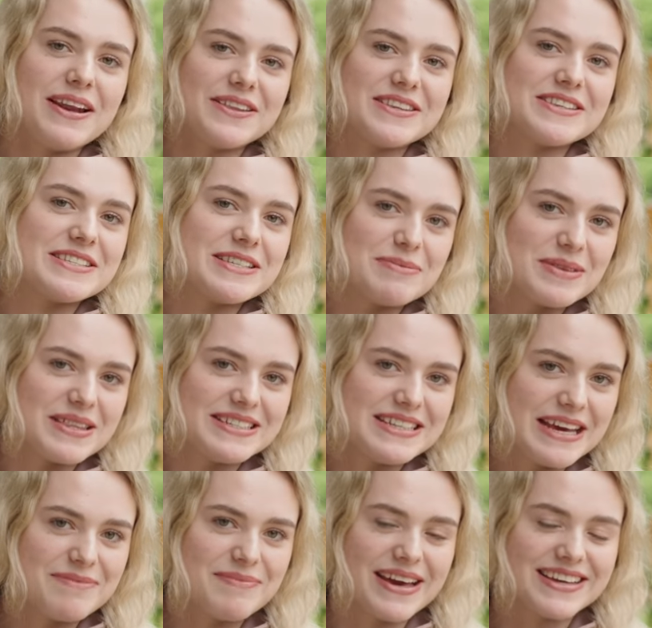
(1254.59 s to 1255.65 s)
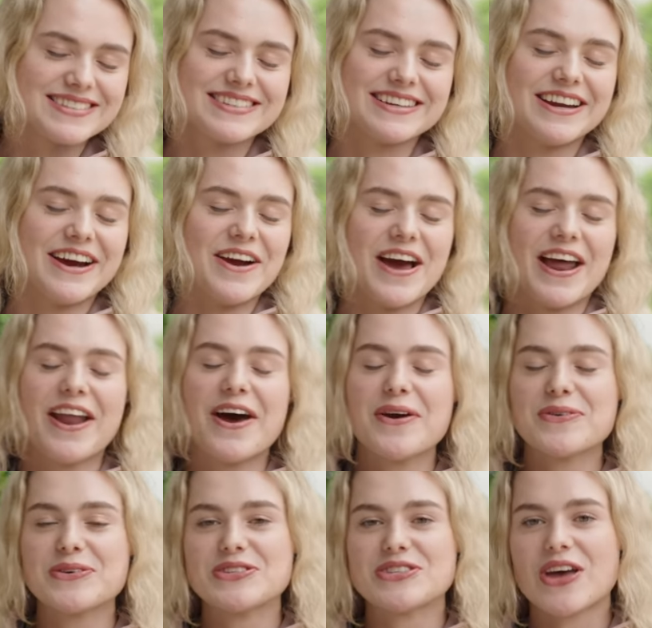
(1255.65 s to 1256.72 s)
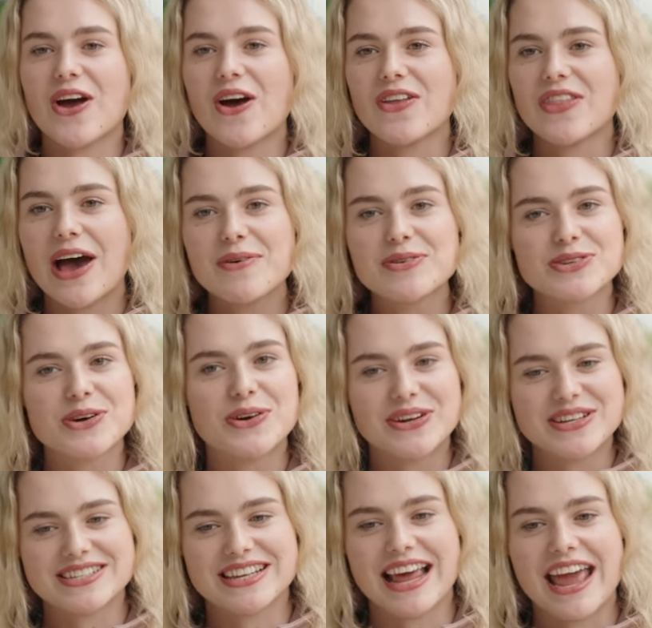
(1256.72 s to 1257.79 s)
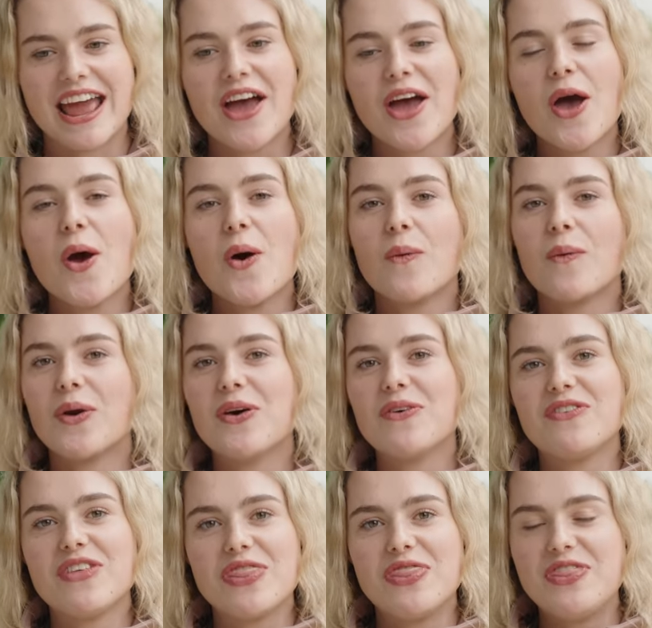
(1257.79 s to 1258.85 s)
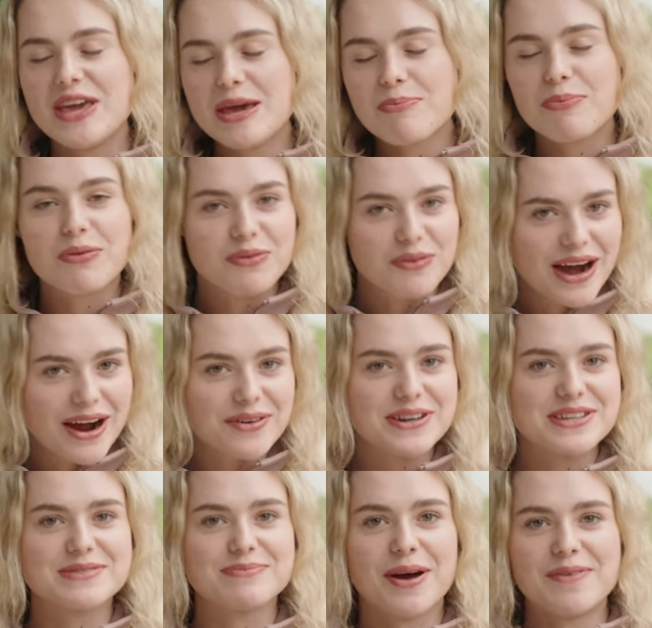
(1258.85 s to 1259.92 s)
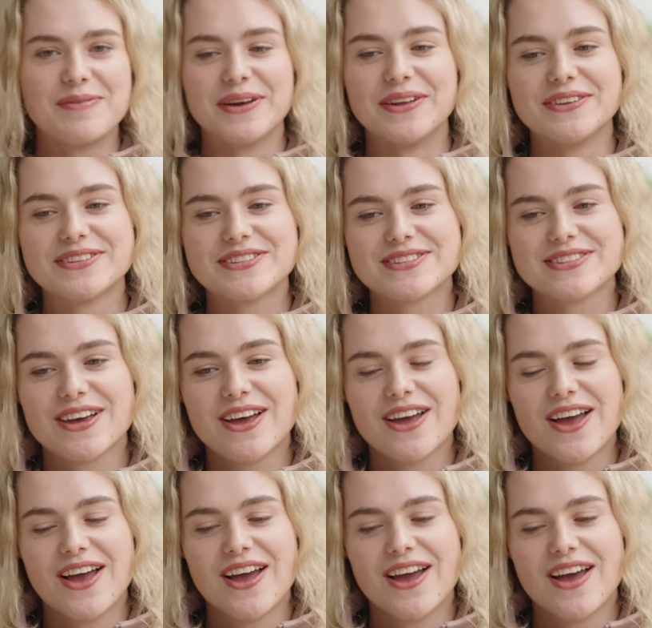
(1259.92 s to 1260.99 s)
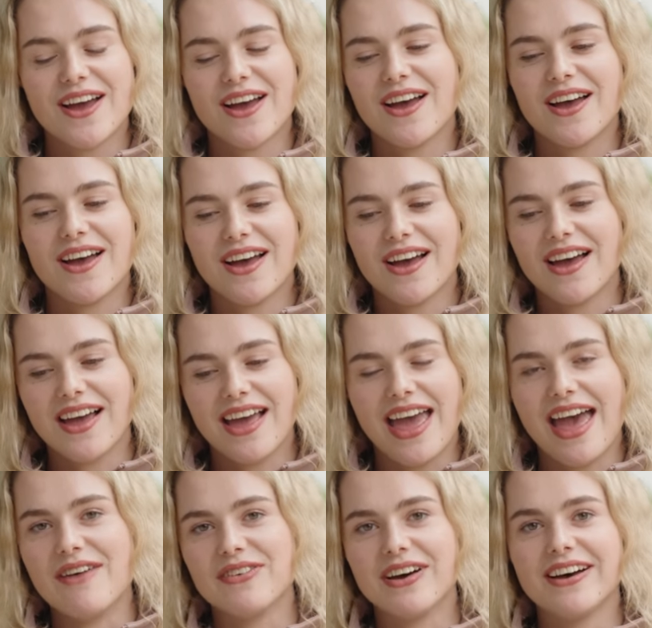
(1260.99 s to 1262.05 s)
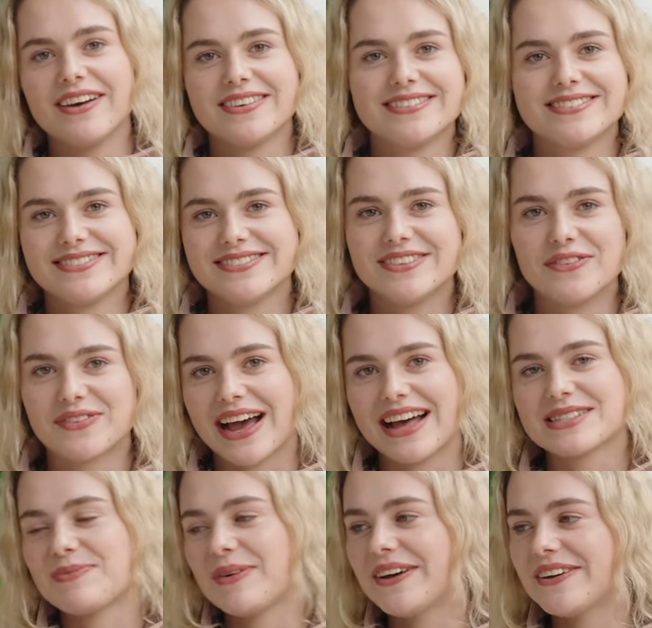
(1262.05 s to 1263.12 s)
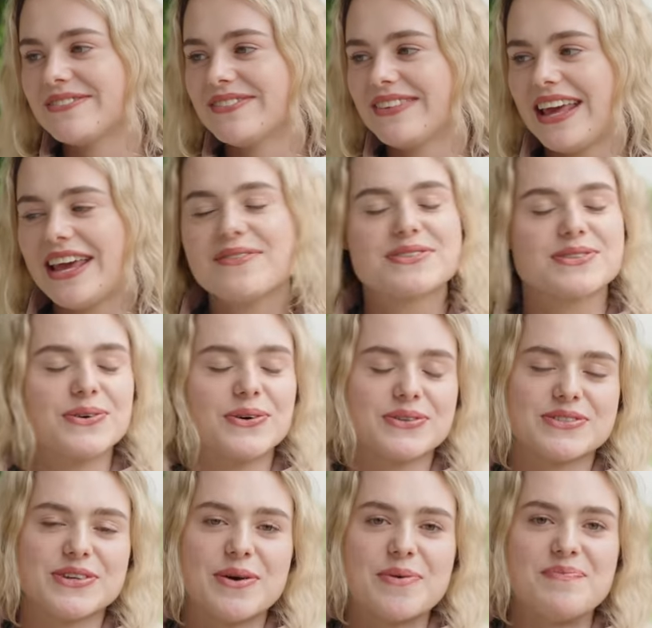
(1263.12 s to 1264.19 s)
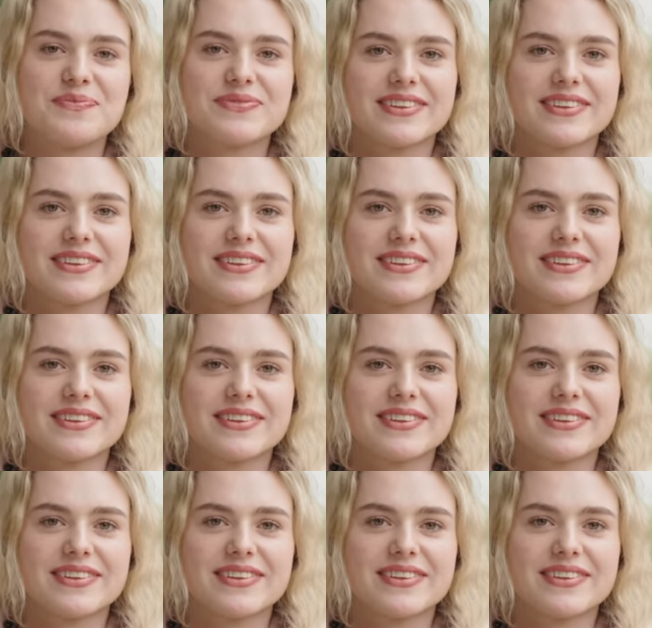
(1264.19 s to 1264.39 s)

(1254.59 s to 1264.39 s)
than some of the teammates, you know. And that was honestly one of the proudest moments ever of Casper. He was awesome.